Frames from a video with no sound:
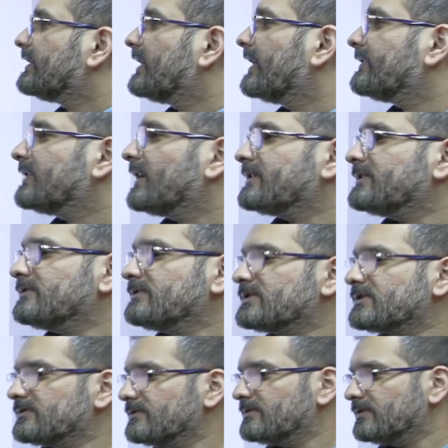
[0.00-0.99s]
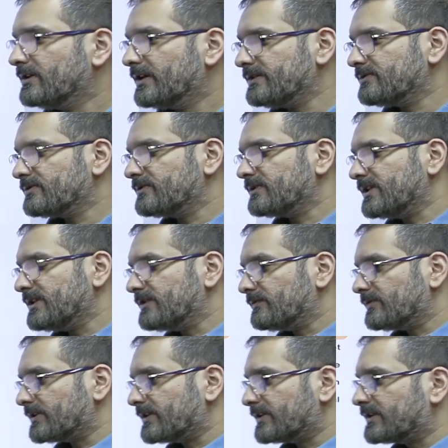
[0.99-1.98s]
I used to teach
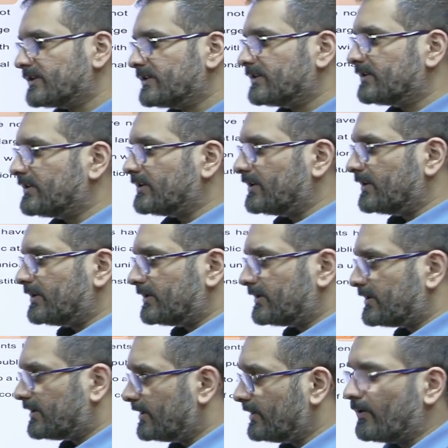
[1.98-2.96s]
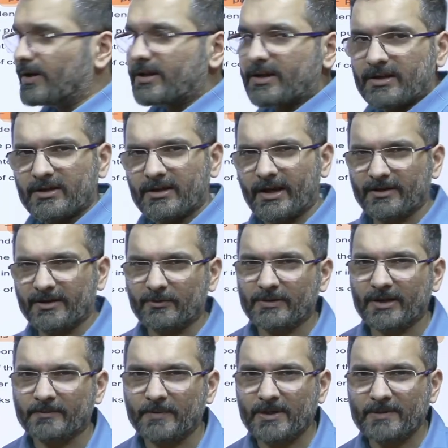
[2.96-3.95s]
for it a lot. I know
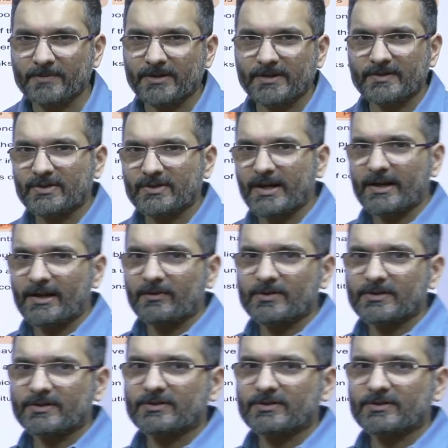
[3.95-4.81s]
that paper inside out.